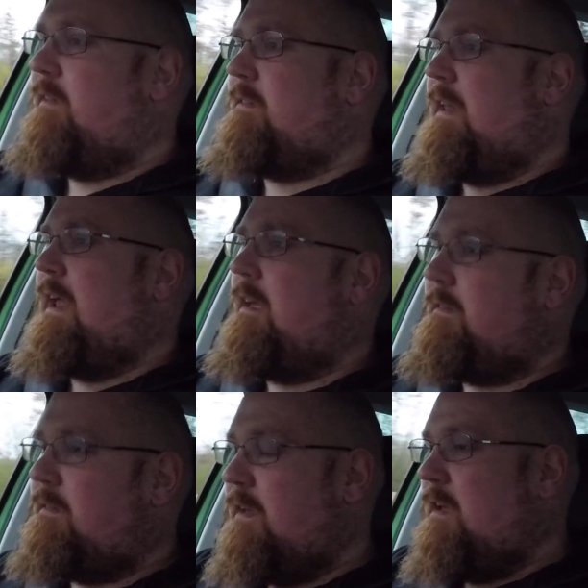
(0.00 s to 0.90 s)

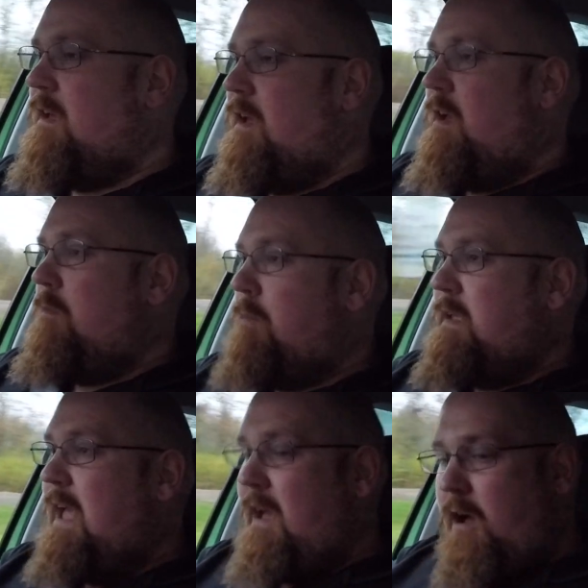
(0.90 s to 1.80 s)
class. But
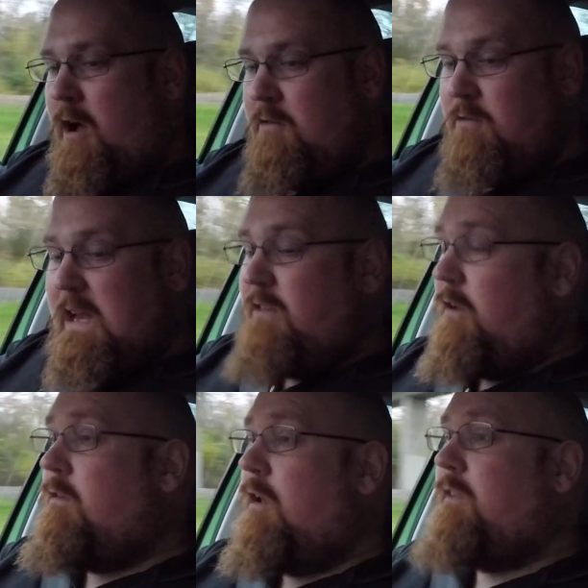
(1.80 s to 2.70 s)
yeah, I really do
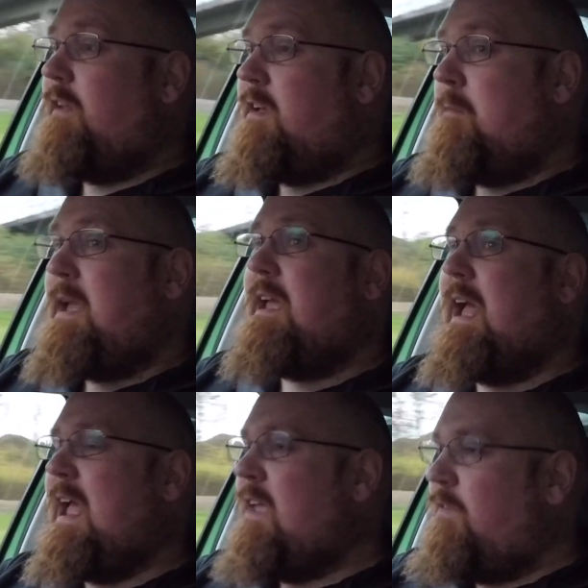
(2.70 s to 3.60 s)
like the Kamiq.
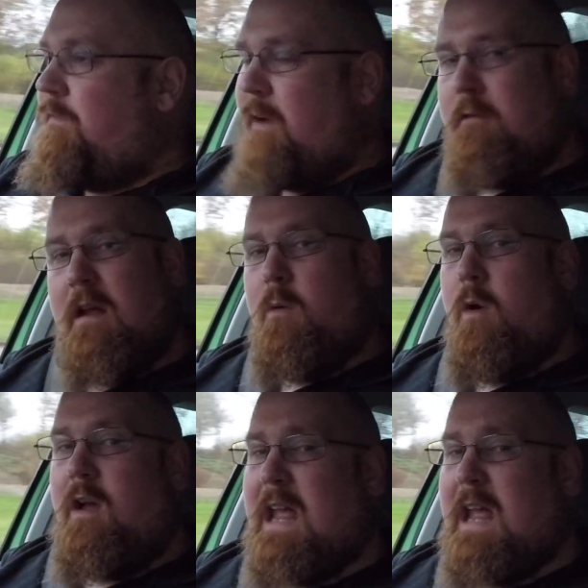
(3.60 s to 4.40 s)
It is very quirky,